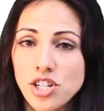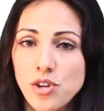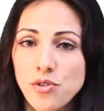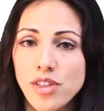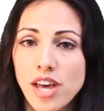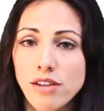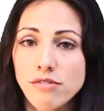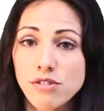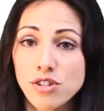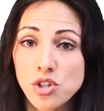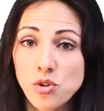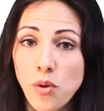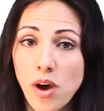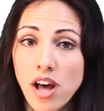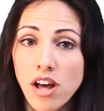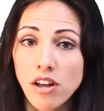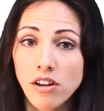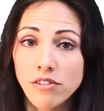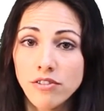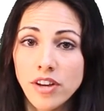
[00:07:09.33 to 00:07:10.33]

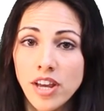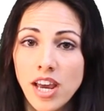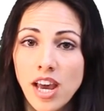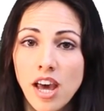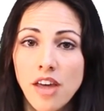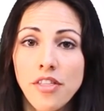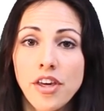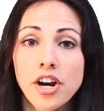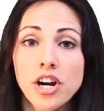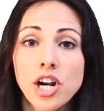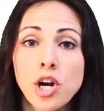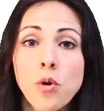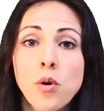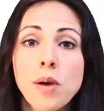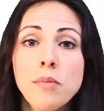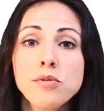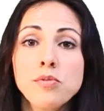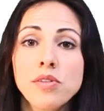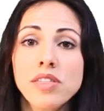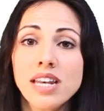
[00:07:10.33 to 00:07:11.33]
2012 that are
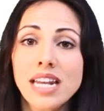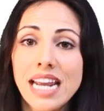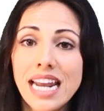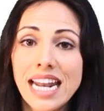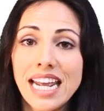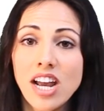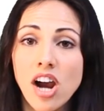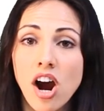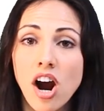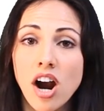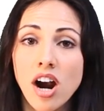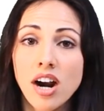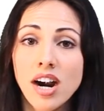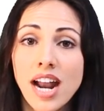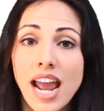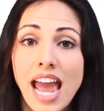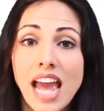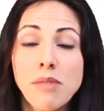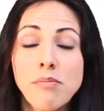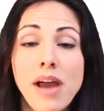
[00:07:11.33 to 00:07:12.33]
equipped with an EDR
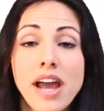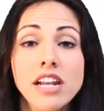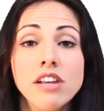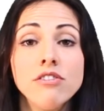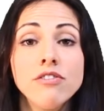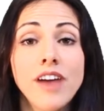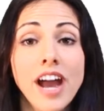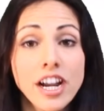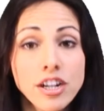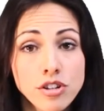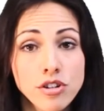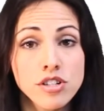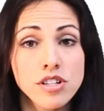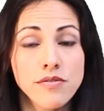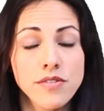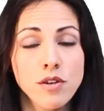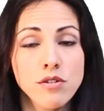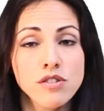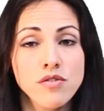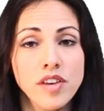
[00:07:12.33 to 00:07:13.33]
and manufacturers
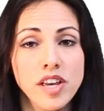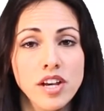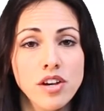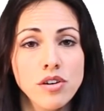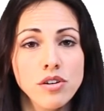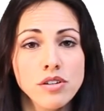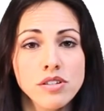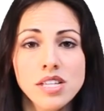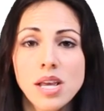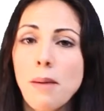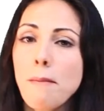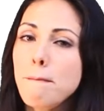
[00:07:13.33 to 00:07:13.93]
of those vehicles